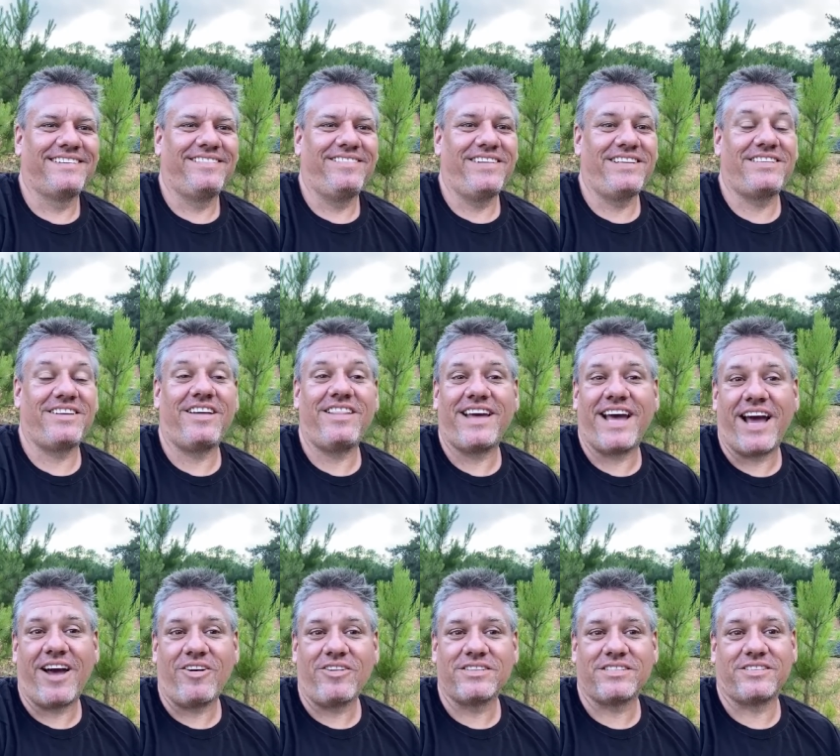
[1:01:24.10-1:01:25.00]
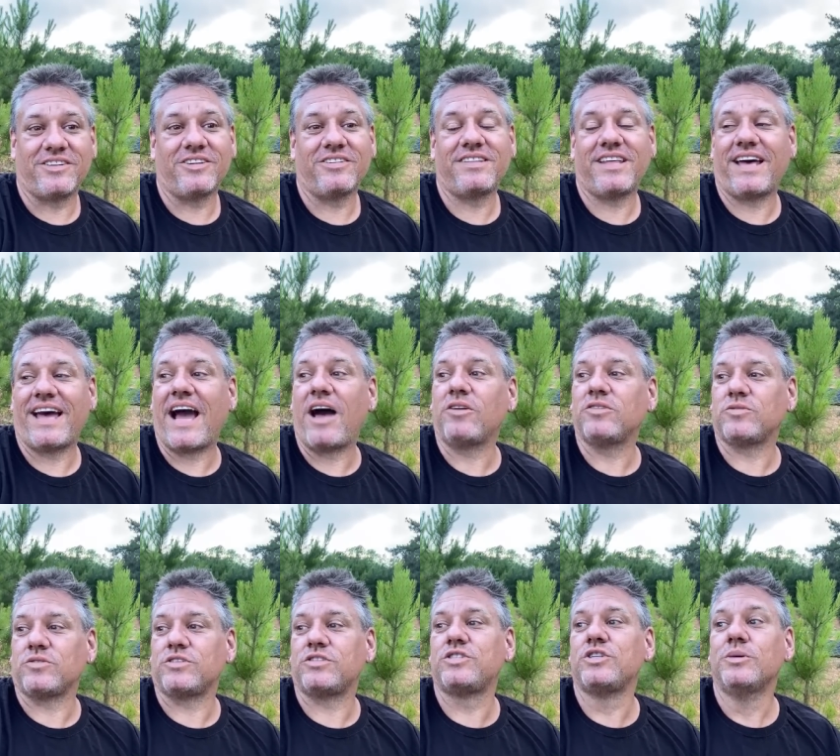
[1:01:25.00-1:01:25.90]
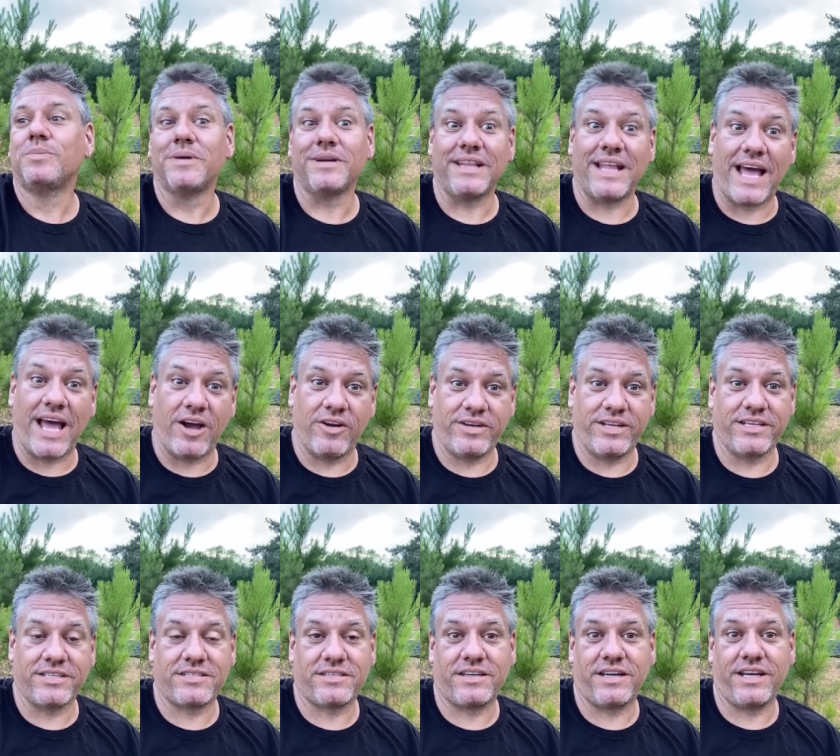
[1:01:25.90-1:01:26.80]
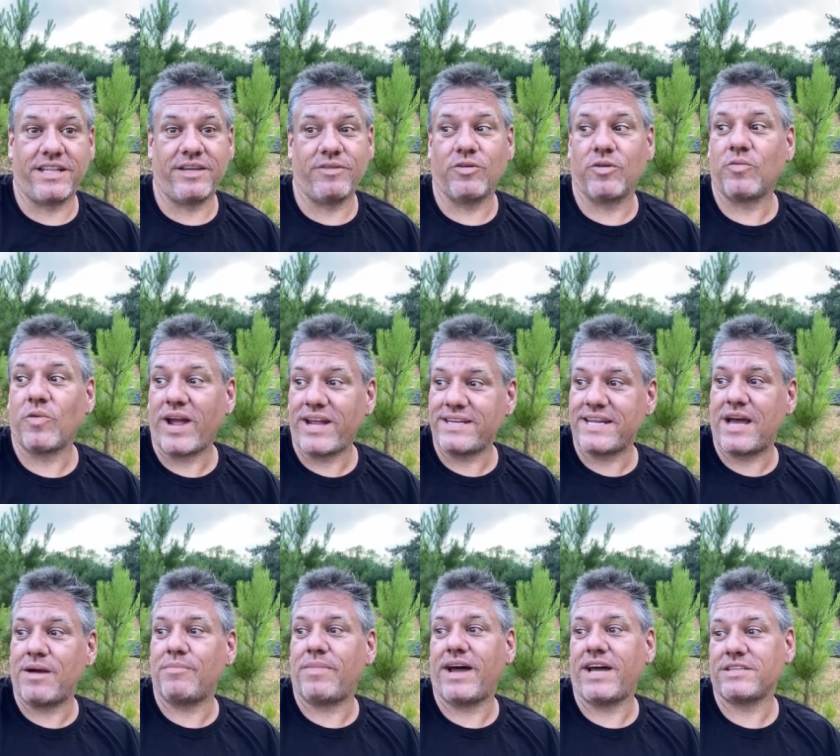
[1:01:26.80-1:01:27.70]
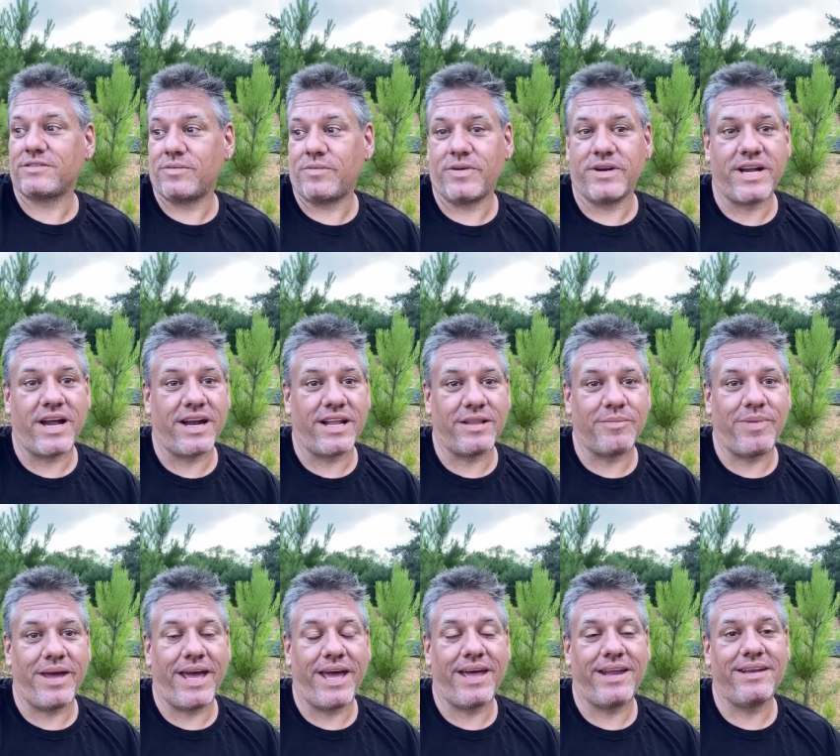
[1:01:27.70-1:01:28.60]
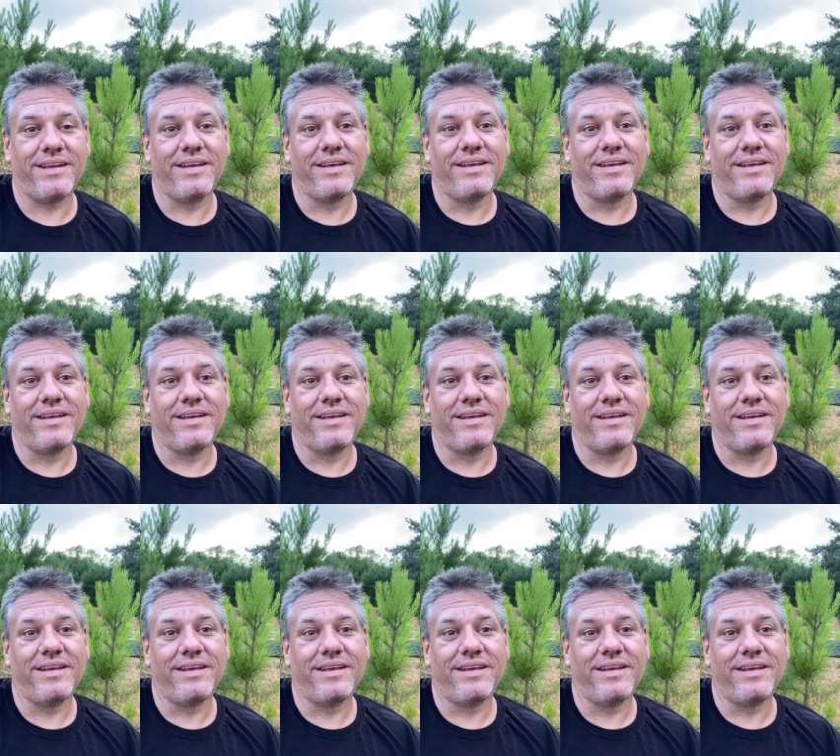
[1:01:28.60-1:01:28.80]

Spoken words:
We saw the owls and heard the owls were super loud yesterday. They were right down by us when we were down on the pad.